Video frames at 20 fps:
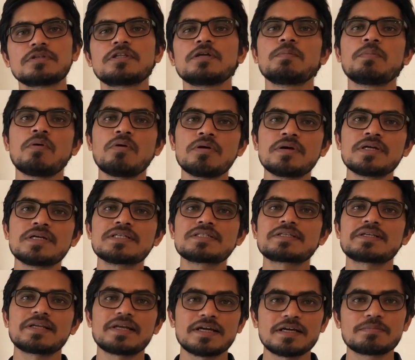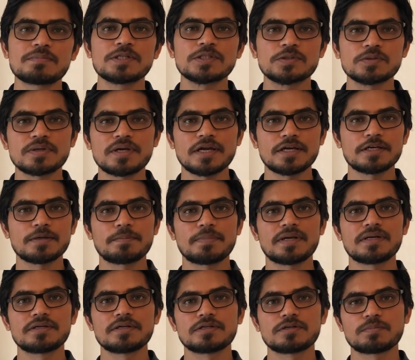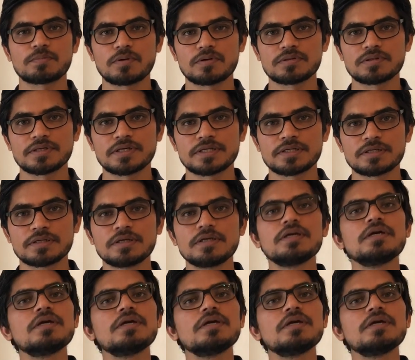the body is liable to get dependent upon that.